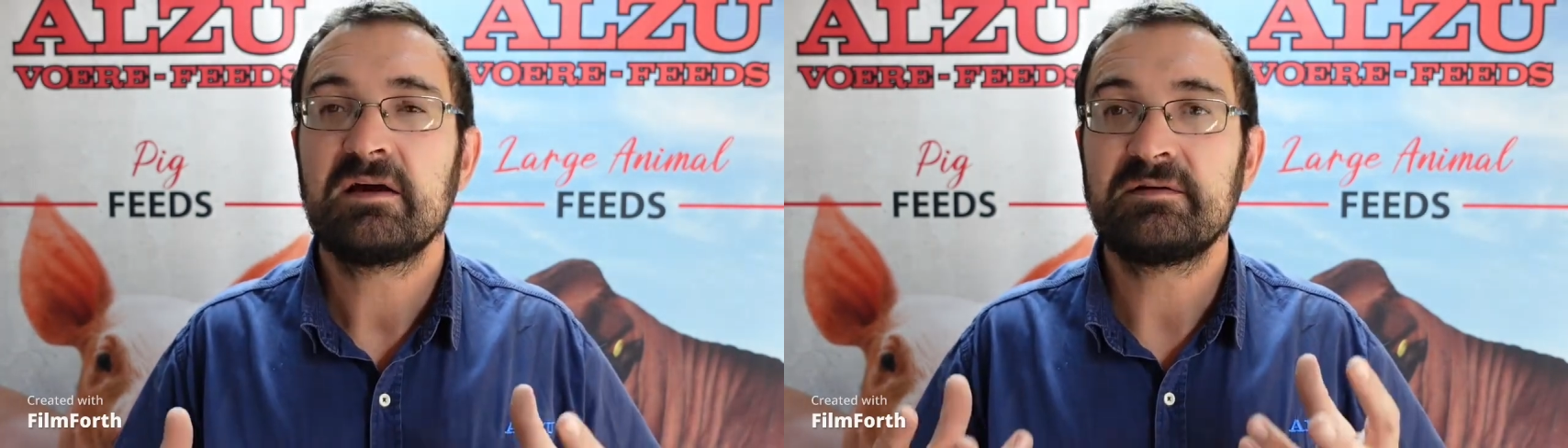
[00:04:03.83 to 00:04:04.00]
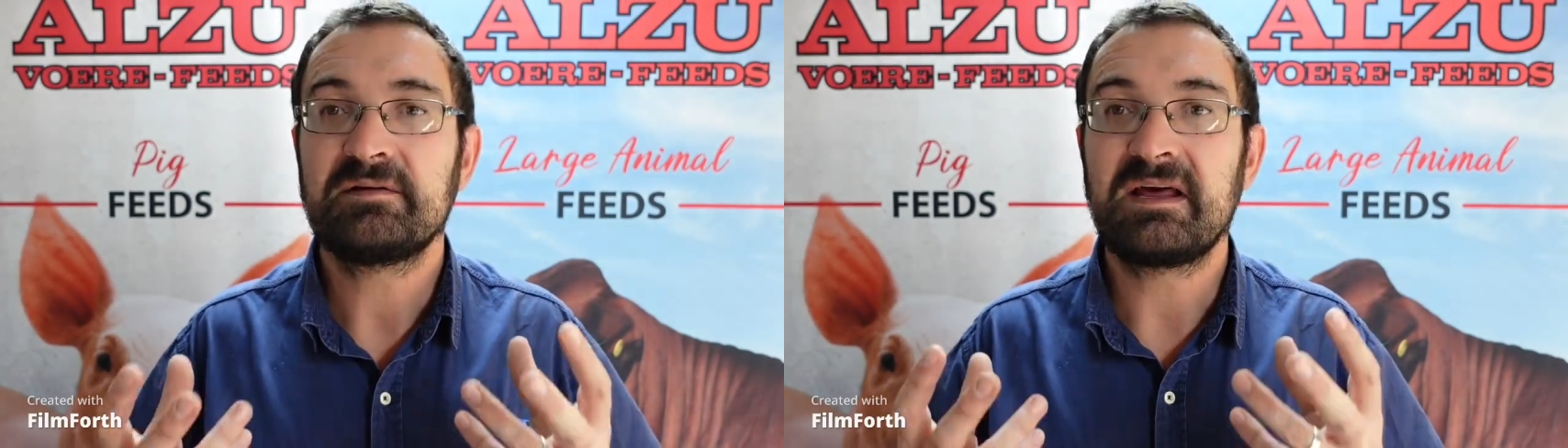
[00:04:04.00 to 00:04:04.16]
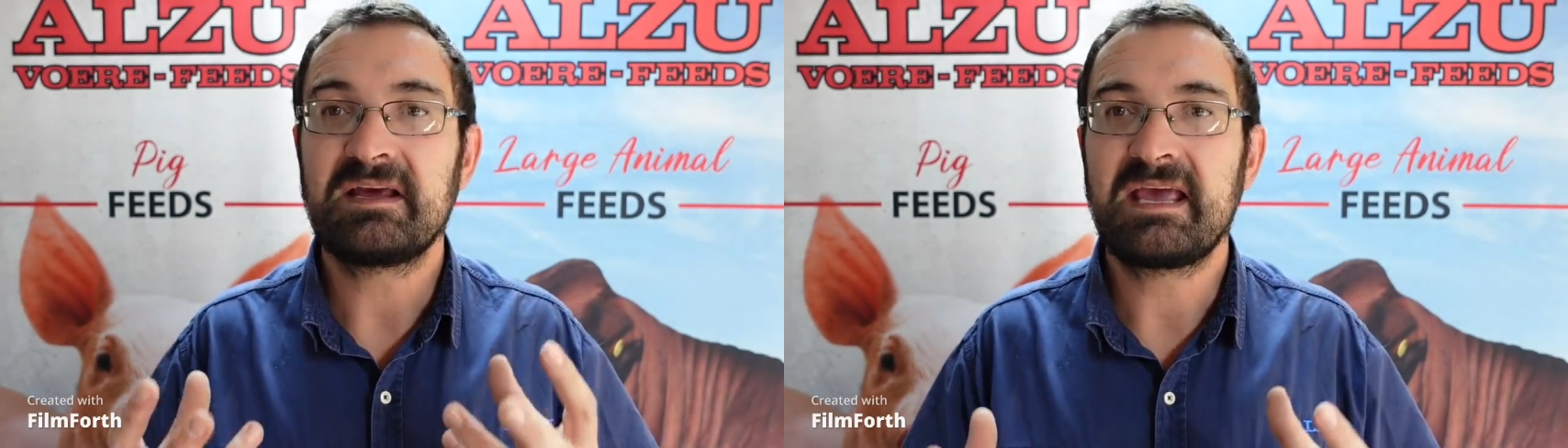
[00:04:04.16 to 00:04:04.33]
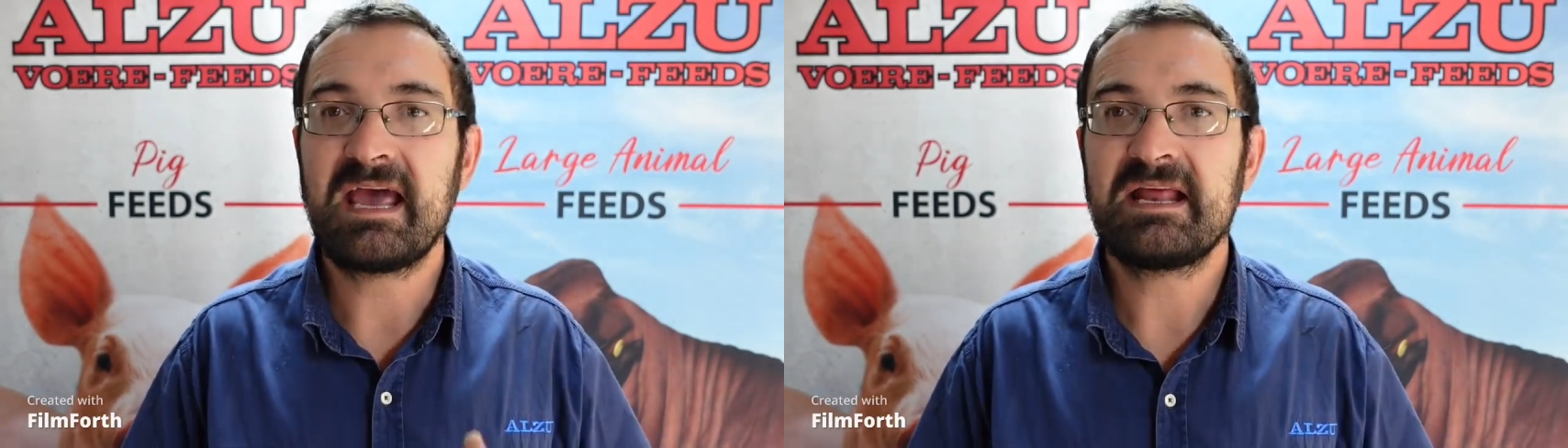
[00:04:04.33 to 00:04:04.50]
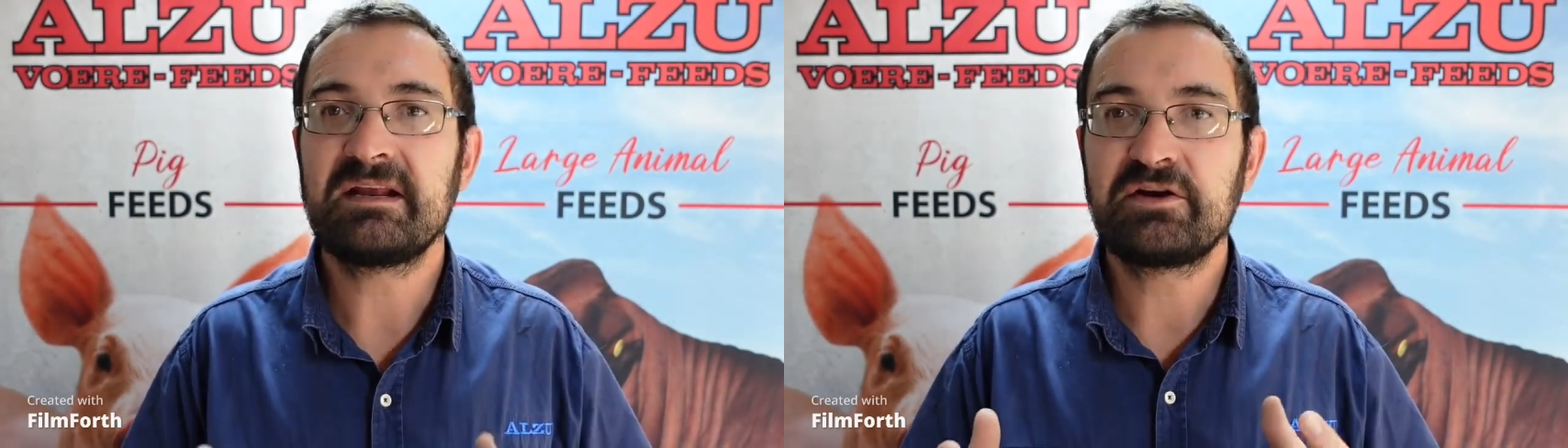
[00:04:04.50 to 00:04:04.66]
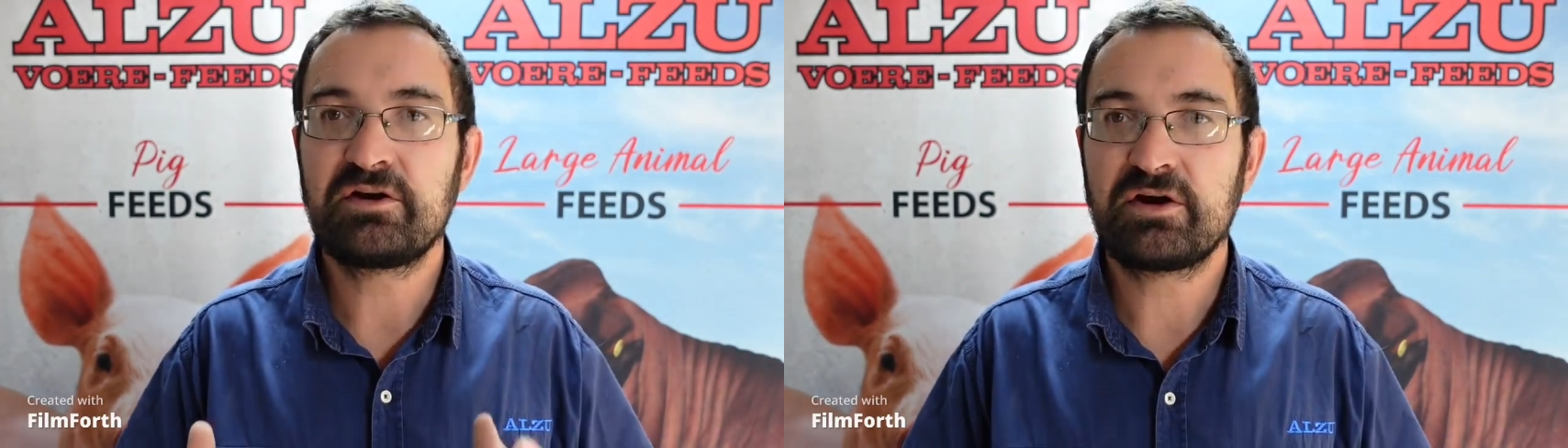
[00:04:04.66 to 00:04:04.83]
they
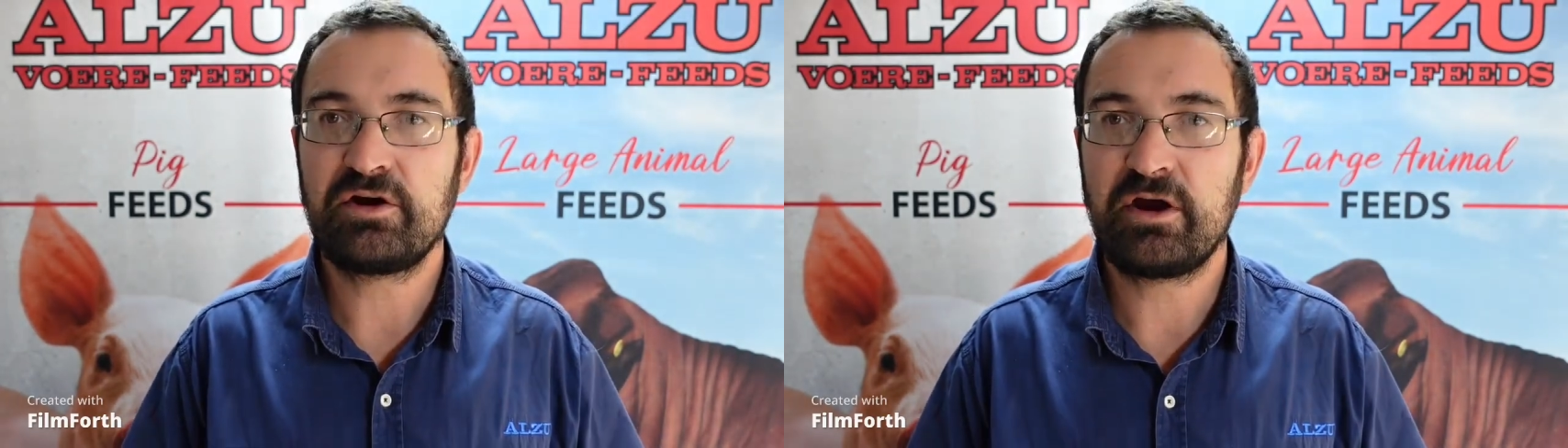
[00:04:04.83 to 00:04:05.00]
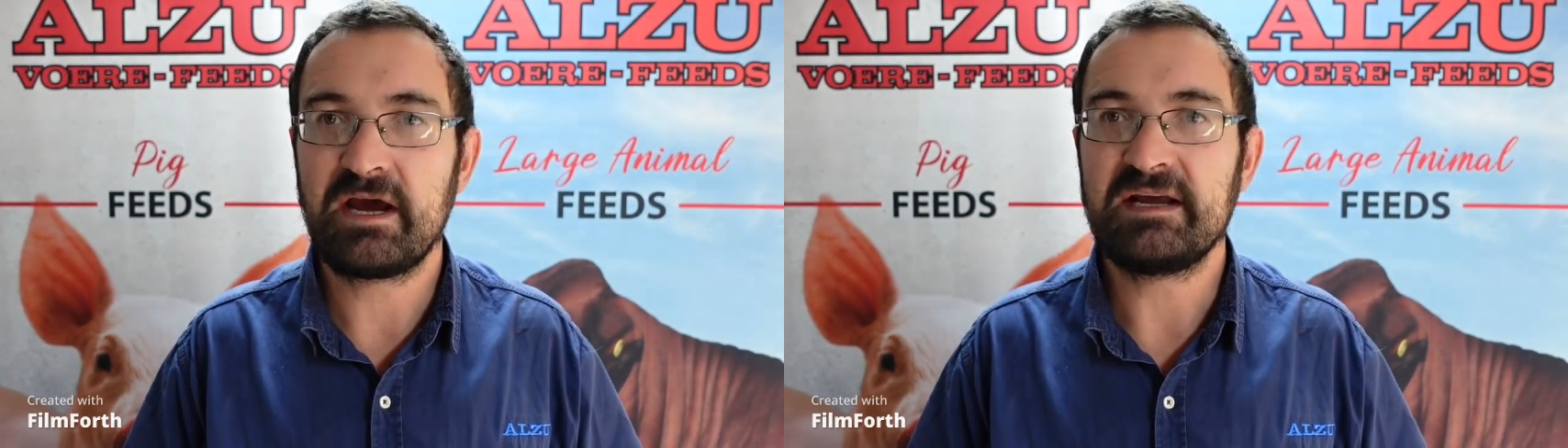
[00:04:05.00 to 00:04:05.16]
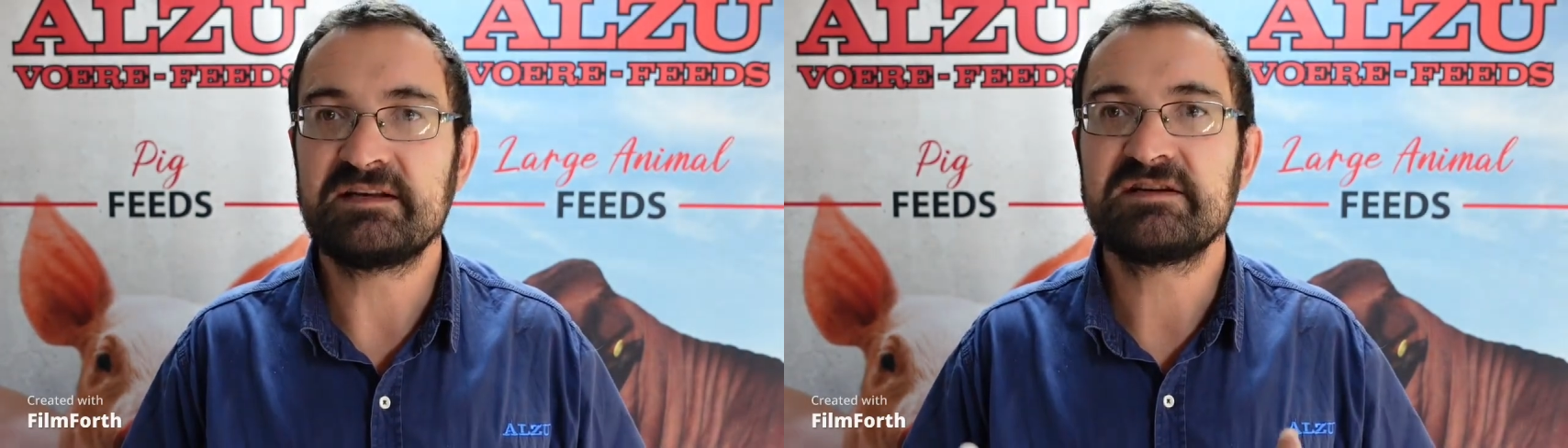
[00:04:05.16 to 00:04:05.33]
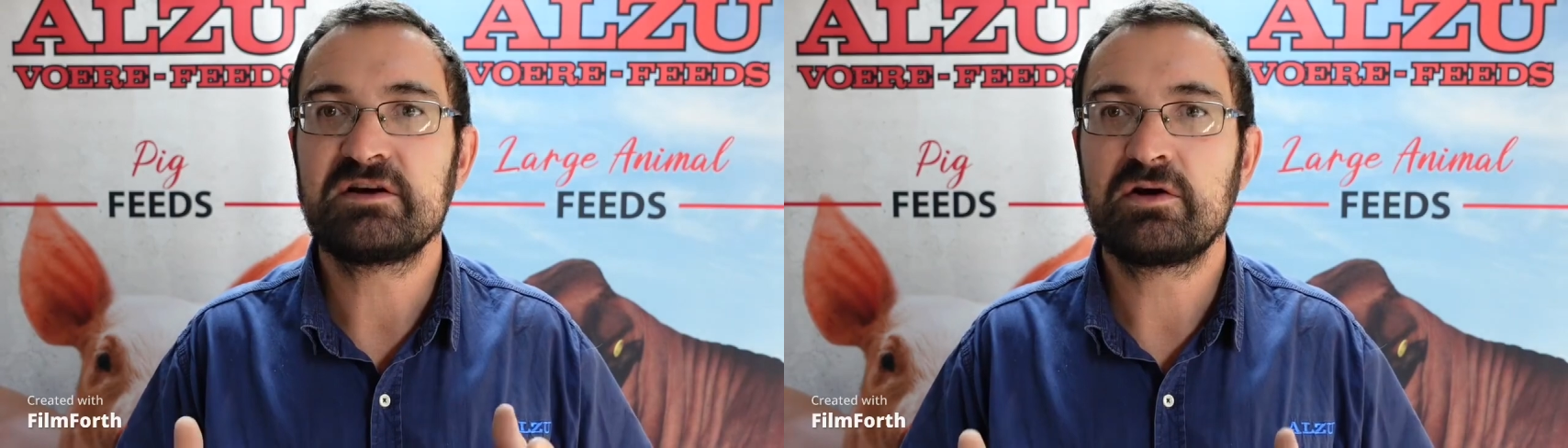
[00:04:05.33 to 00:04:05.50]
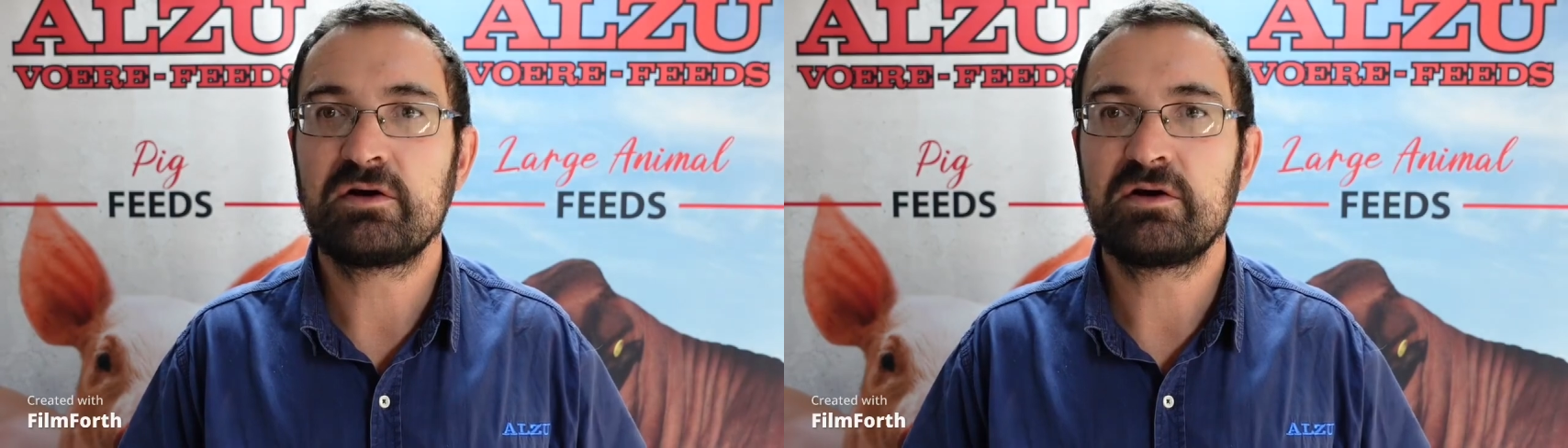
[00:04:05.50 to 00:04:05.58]
can create